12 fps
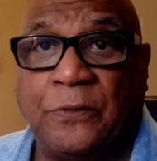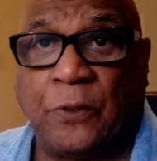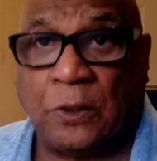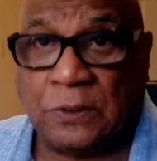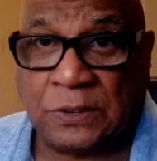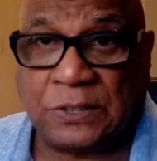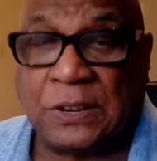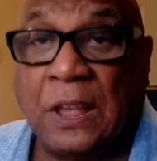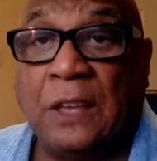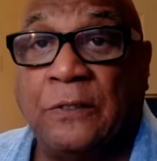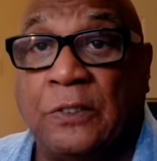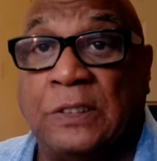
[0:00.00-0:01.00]
fonts
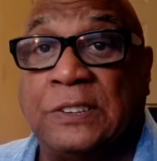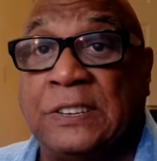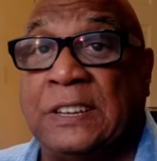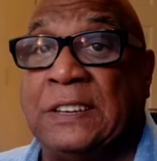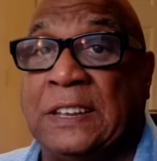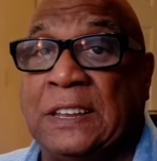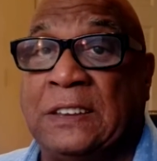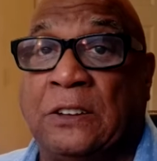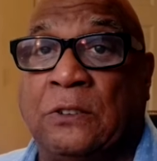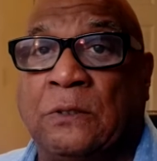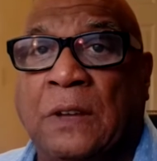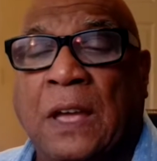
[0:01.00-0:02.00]
for the
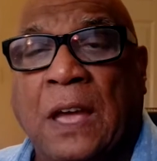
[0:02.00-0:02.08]
CDU,